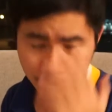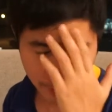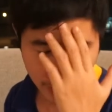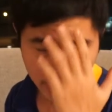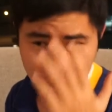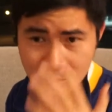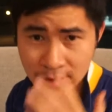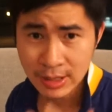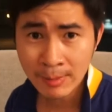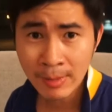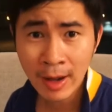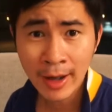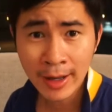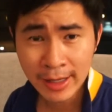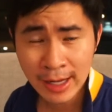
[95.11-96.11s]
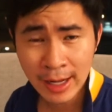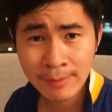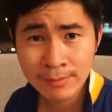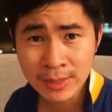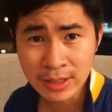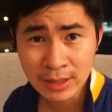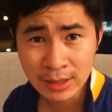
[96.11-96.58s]
but somehow I
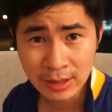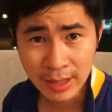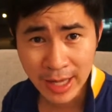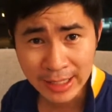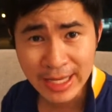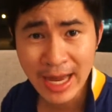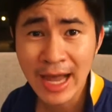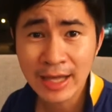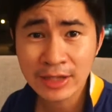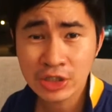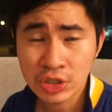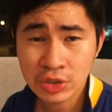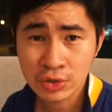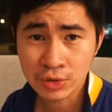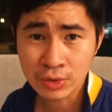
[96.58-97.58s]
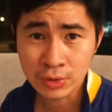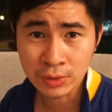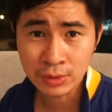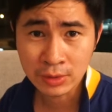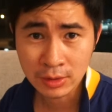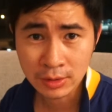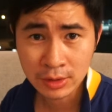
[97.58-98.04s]
can't be attached to